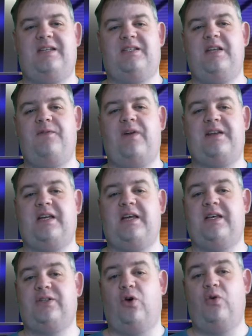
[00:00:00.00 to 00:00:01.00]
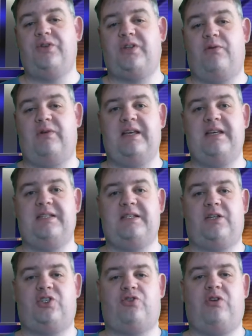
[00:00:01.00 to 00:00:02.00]
Steve Raza has also
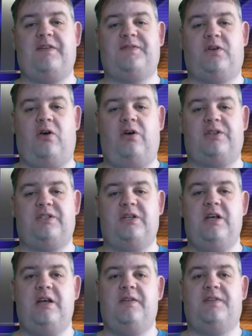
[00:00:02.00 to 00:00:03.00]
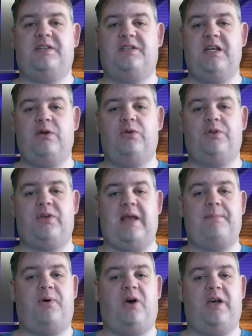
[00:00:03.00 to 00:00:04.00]
released Strife's Cost, the sequel to
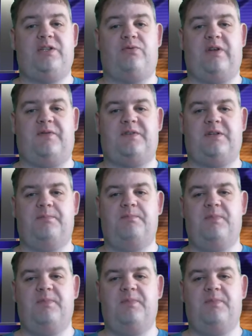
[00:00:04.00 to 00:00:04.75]
Empire's Rift.